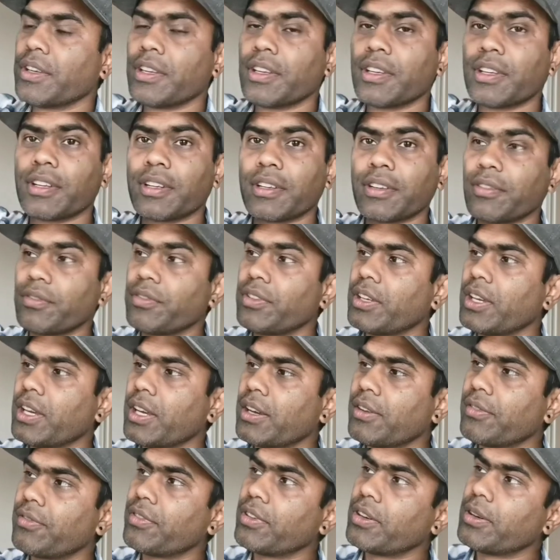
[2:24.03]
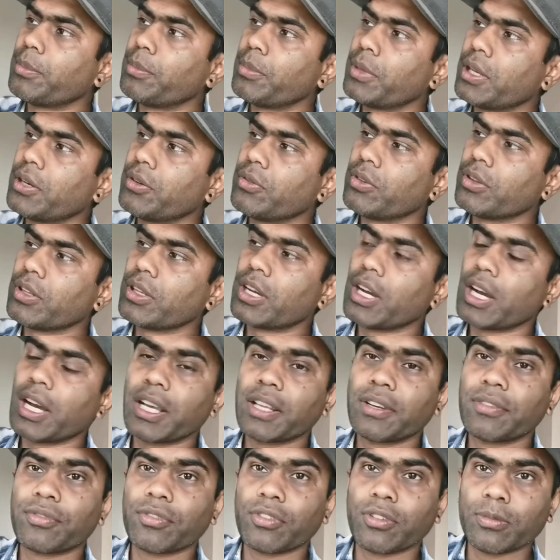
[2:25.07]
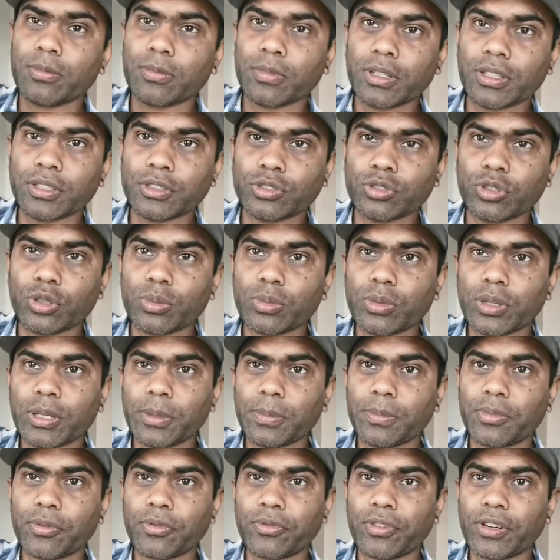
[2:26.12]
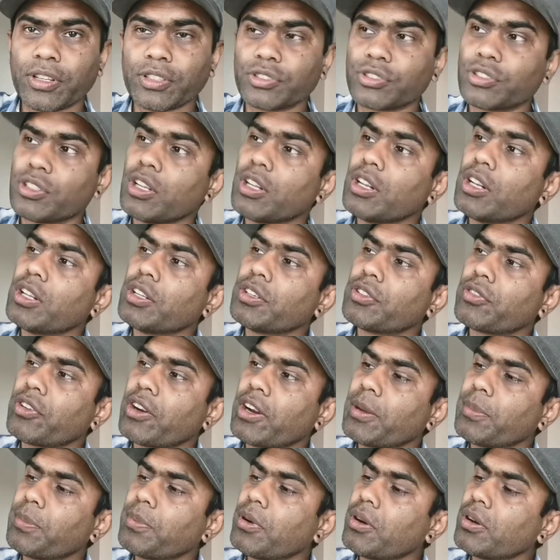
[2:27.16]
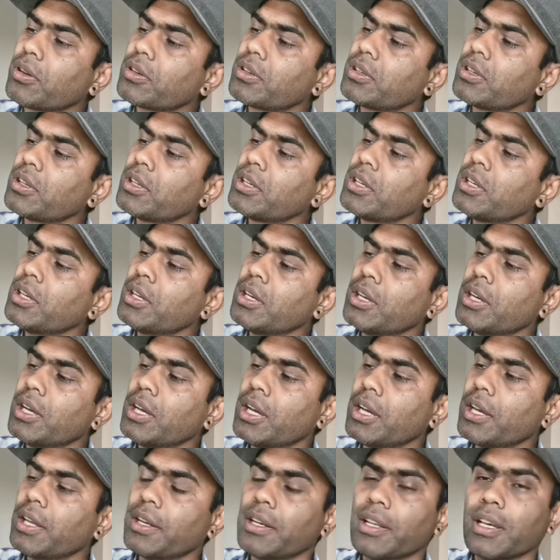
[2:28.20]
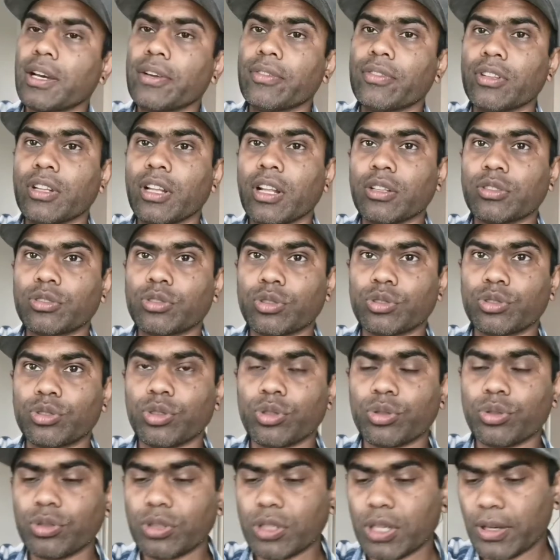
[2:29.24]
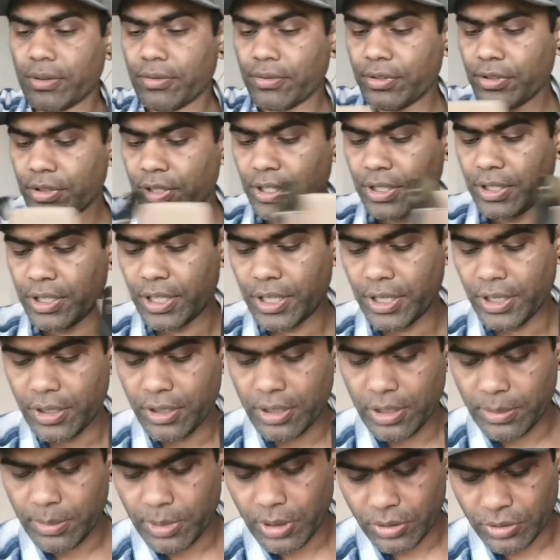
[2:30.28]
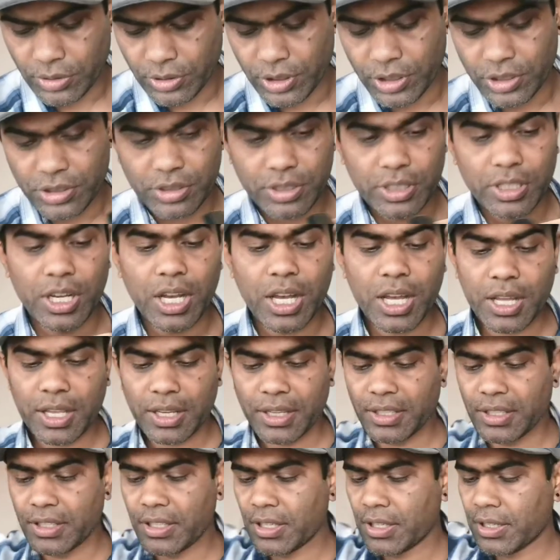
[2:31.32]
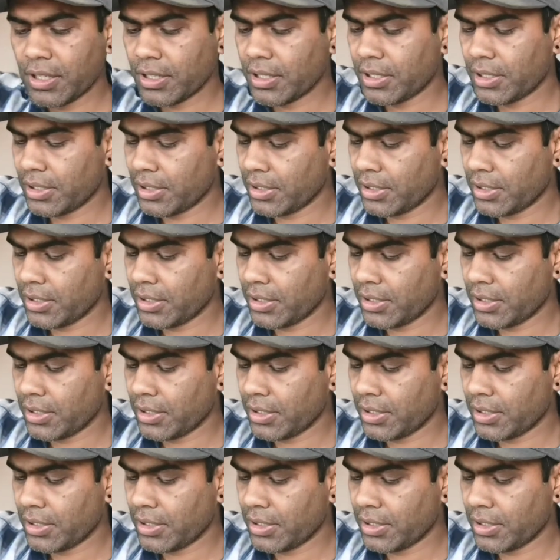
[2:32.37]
here we have a manual guide from uh, Zomei professional tripod and i will also show you everything here about this guide